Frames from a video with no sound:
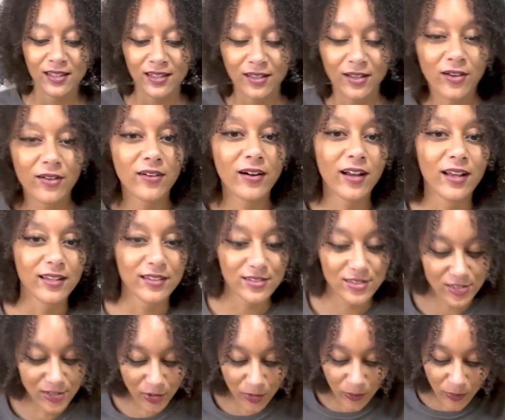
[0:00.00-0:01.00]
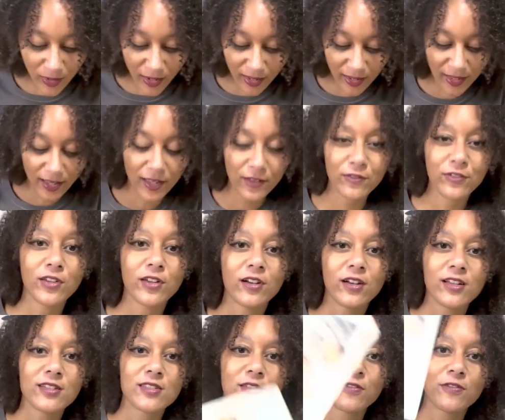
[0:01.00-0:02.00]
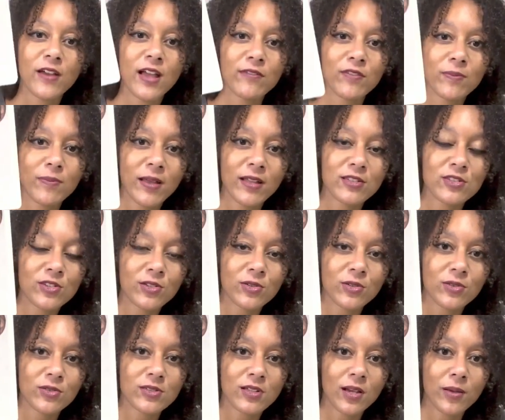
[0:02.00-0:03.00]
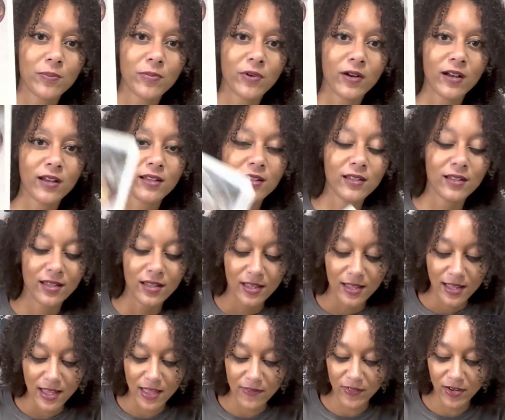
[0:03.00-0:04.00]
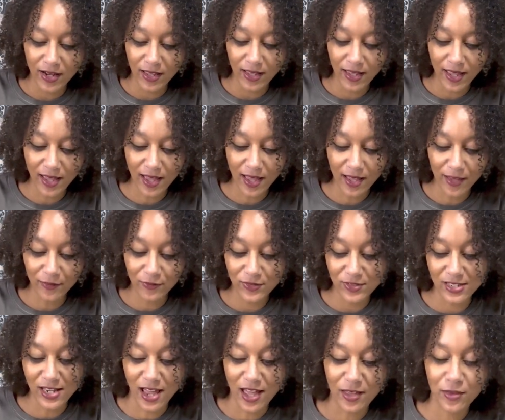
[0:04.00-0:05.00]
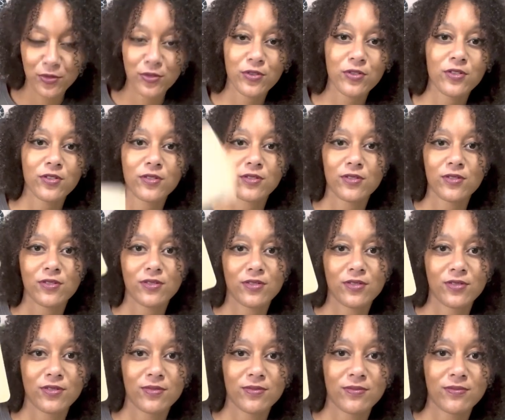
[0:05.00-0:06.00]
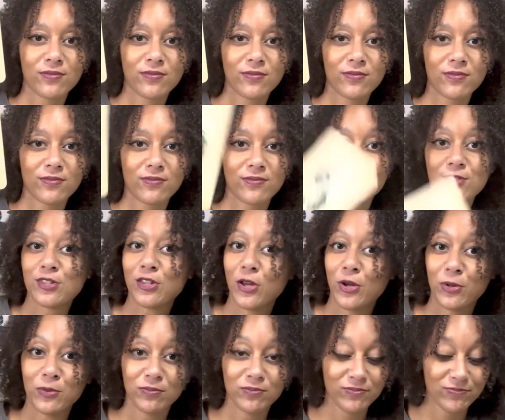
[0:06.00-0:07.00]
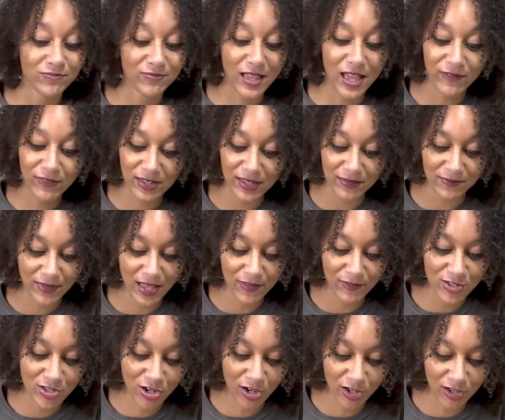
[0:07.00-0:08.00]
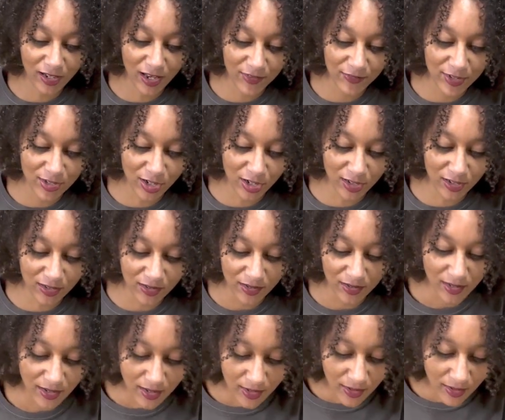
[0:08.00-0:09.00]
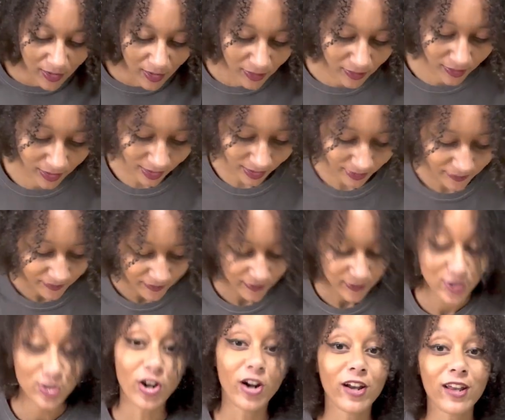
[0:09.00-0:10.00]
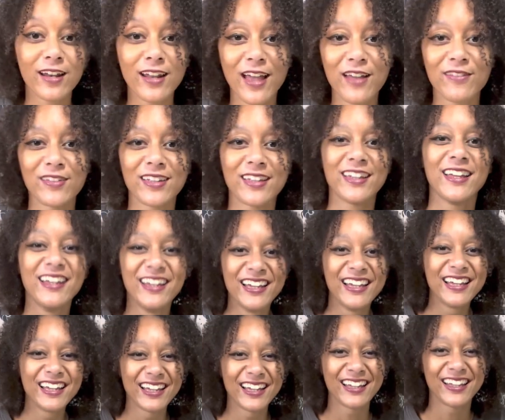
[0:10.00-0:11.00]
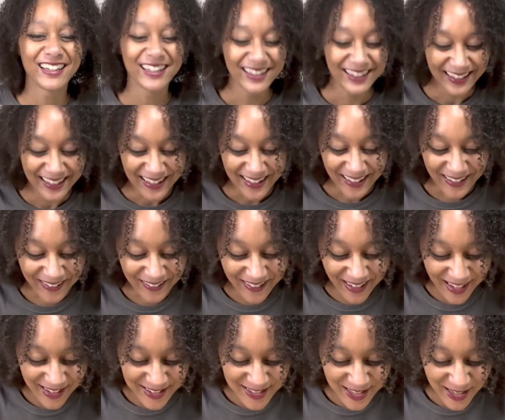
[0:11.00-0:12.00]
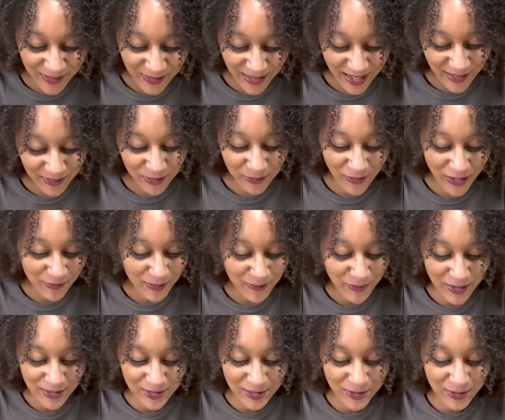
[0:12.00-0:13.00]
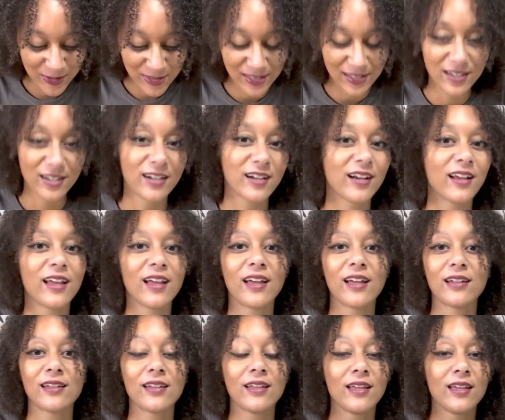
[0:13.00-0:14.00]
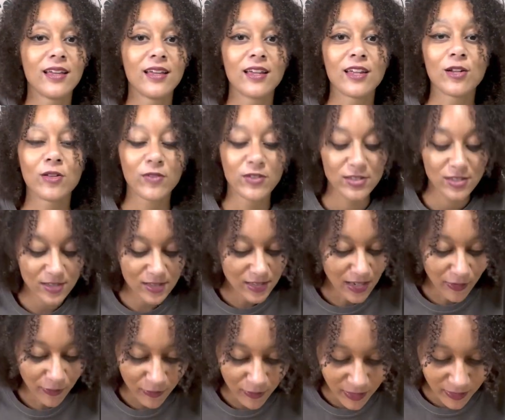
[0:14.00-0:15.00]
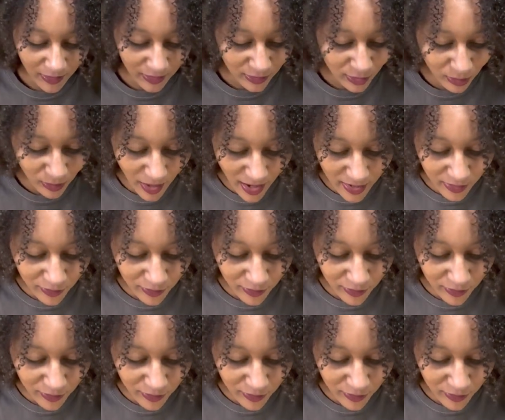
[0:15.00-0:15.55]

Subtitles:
All right, so what I have here is the Five of Pentacles upright, and then I have Death. So heavy, dark. Okay, dark and heavy. Okay, so we have the Five of Pentacles here, and this is definitely like the rotten